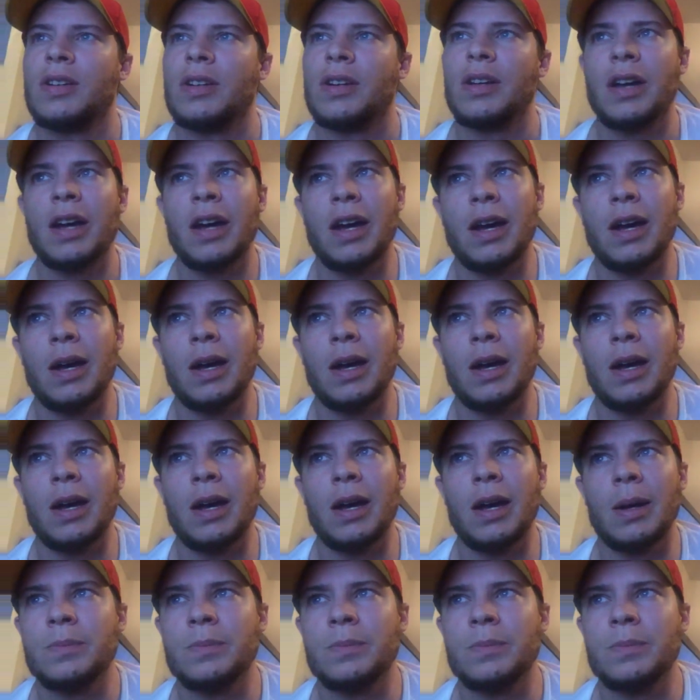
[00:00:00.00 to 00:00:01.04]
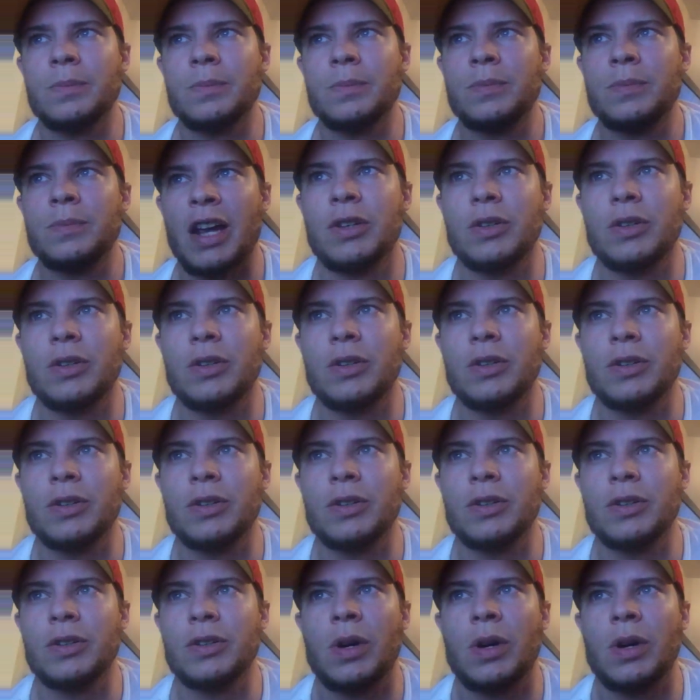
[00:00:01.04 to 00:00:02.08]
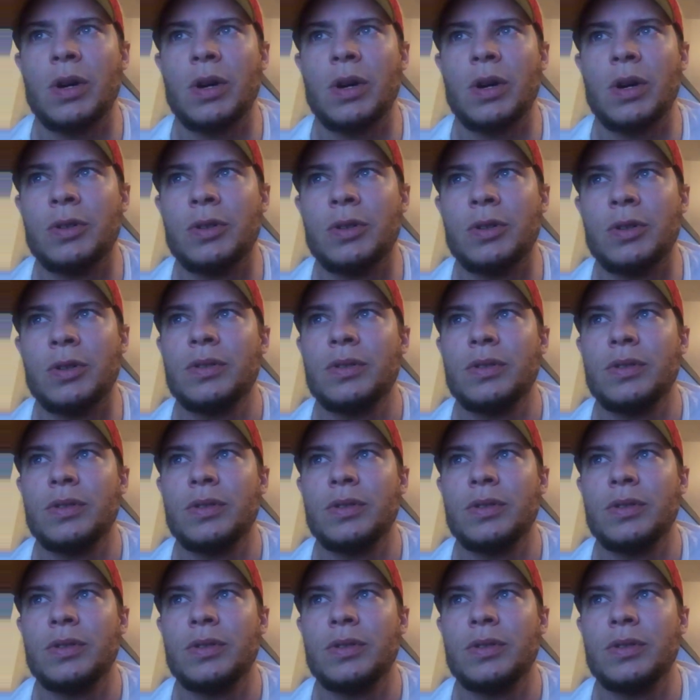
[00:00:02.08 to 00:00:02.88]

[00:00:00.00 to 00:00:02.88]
Tannehill is questionable